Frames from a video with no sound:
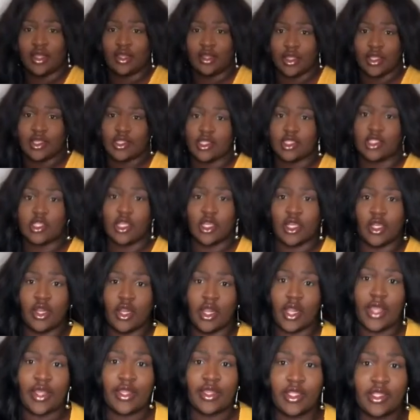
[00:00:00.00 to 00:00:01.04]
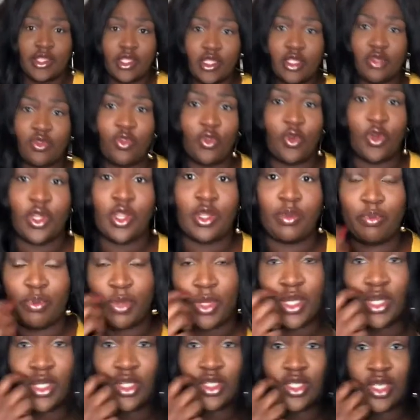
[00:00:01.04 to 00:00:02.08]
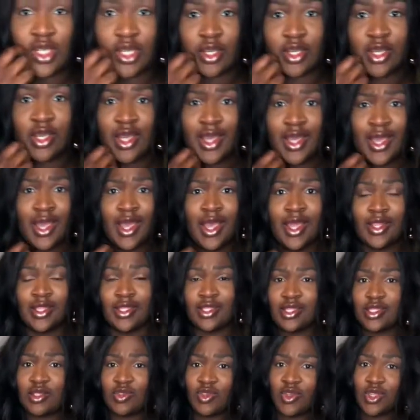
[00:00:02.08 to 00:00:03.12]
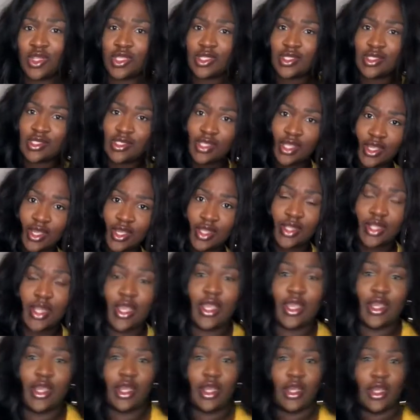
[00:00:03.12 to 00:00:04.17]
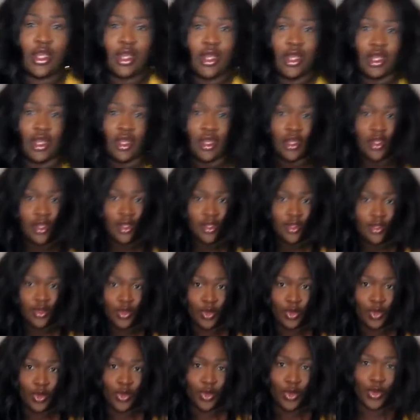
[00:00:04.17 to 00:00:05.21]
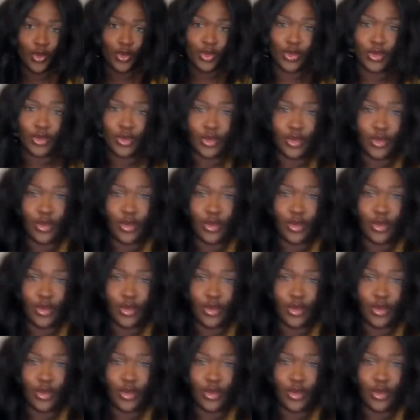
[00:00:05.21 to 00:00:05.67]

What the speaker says: This is good. Like, this is for the beach. Like, this is for the sun. Like, oh.